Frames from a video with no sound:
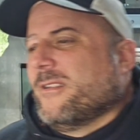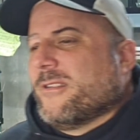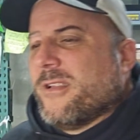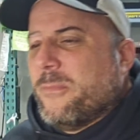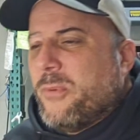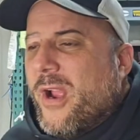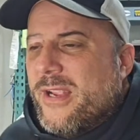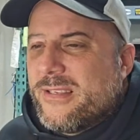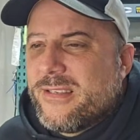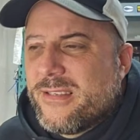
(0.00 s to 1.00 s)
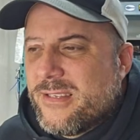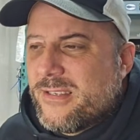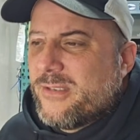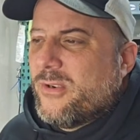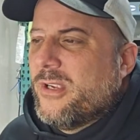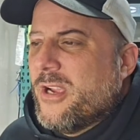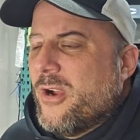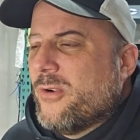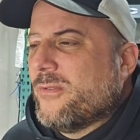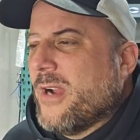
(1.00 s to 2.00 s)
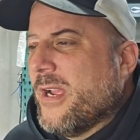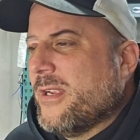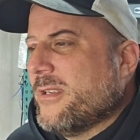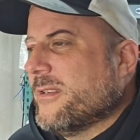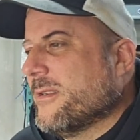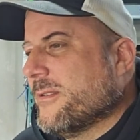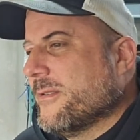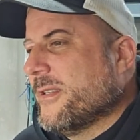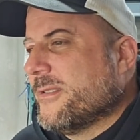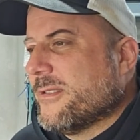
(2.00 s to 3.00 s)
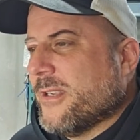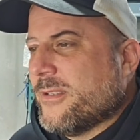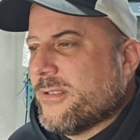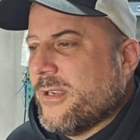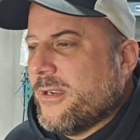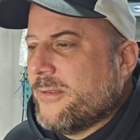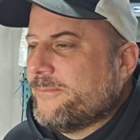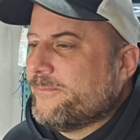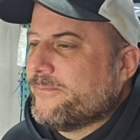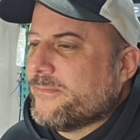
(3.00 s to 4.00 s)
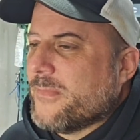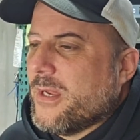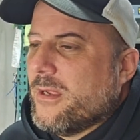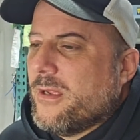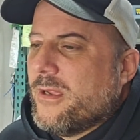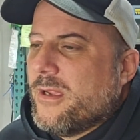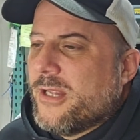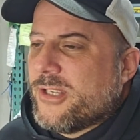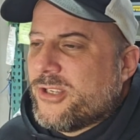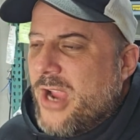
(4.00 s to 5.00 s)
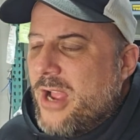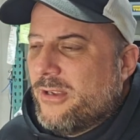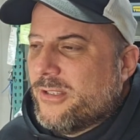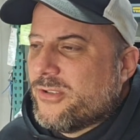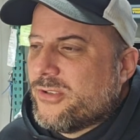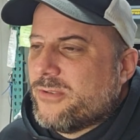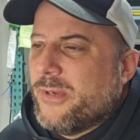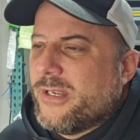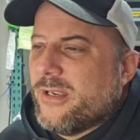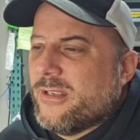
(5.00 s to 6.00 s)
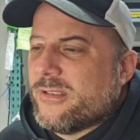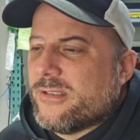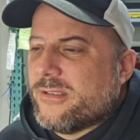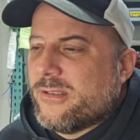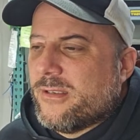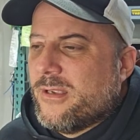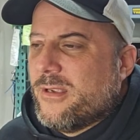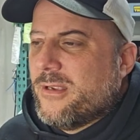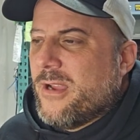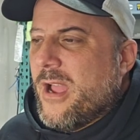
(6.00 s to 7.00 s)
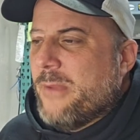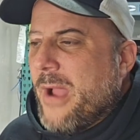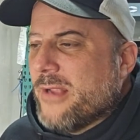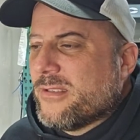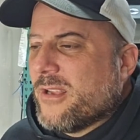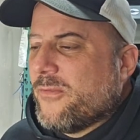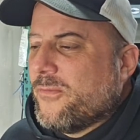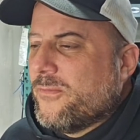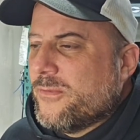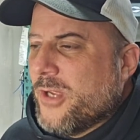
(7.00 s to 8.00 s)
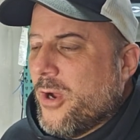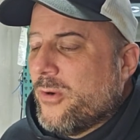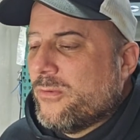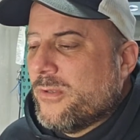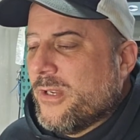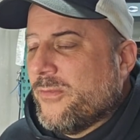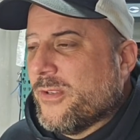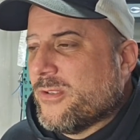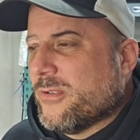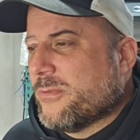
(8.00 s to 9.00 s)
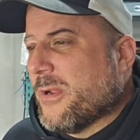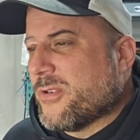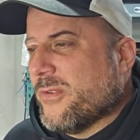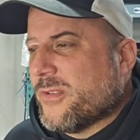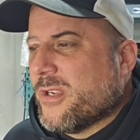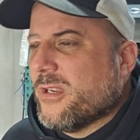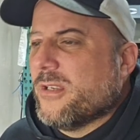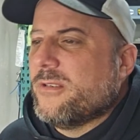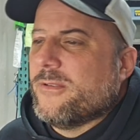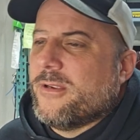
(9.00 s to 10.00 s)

the price. It's a challenge because I buy stuff, and especially if it's good,